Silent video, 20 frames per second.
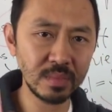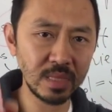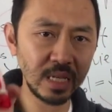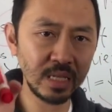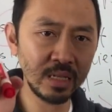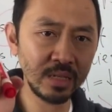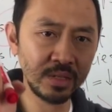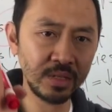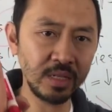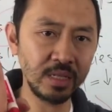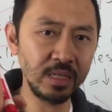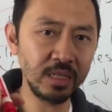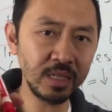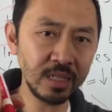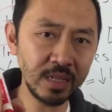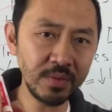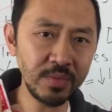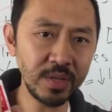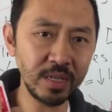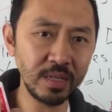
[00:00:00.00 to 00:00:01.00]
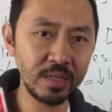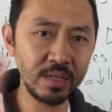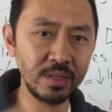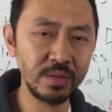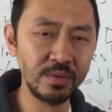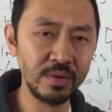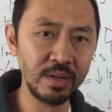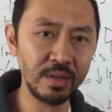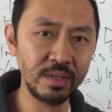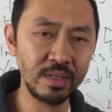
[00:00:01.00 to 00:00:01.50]
There's a limit
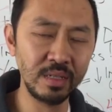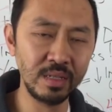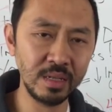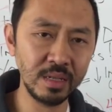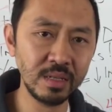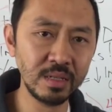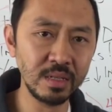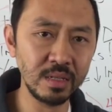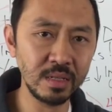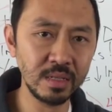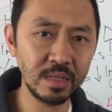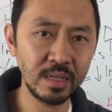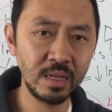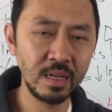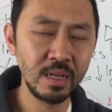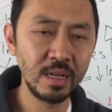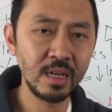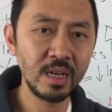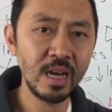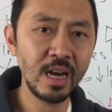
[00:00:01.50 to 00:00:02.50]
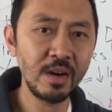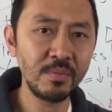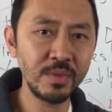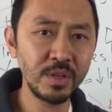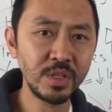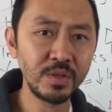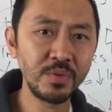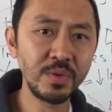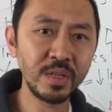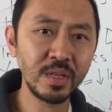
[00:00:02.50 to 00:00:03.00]
to our existence, how
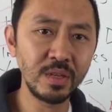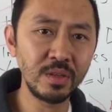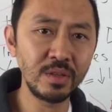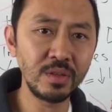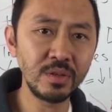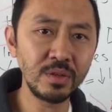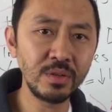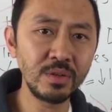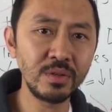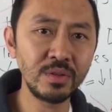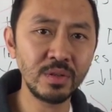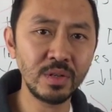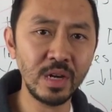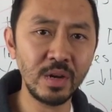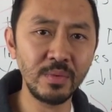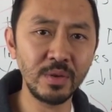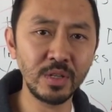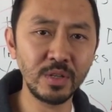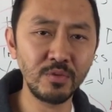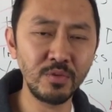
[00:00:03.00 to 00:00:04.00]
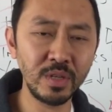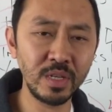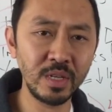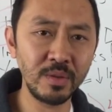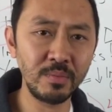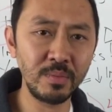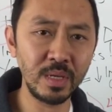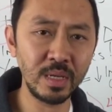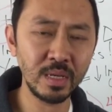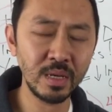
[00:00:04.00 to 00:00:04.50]
much we can do, how much we
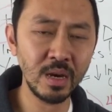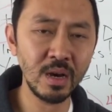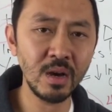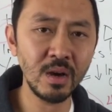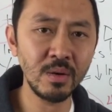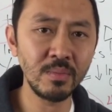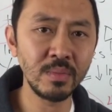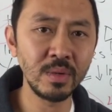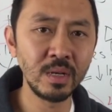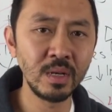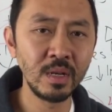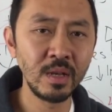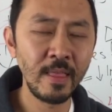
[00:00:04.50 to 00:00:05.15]
can become.